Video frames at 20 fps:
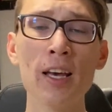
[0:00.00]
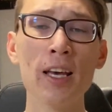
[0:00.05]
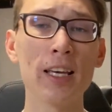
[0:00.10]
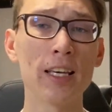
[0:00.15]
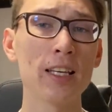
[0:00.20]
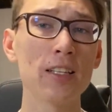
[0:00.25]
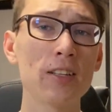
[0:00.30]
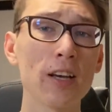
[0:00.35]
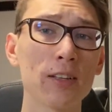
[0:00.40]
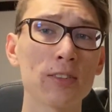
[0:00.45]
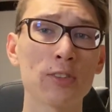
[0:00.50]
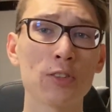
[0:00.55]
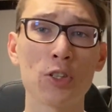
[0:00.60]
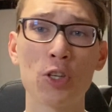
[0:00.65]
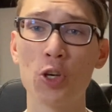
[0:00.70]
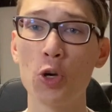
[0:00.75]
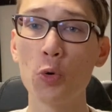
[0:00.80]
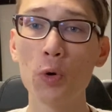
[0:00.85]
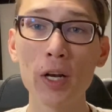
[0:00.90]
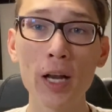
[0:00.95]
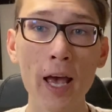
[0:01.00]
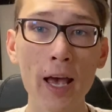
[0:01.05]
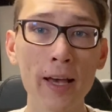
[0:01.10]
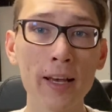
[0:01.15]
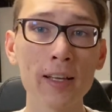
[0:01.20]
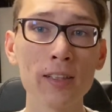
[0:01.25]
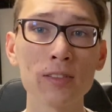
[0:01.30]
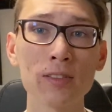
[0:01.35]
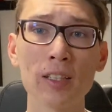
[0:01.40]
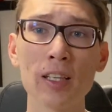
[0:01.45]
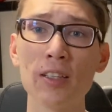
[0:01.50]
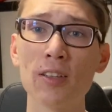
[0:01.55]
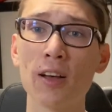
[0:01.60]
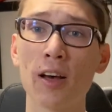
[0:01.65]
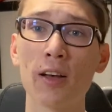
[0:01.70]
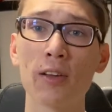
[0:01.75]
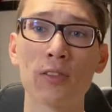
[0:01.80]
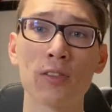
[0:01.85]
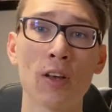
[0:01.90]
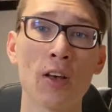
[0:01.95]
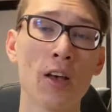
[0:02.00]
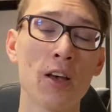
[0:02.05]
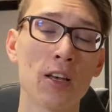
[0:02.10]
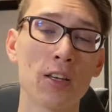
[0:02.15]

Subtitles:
He does Q&As, he does,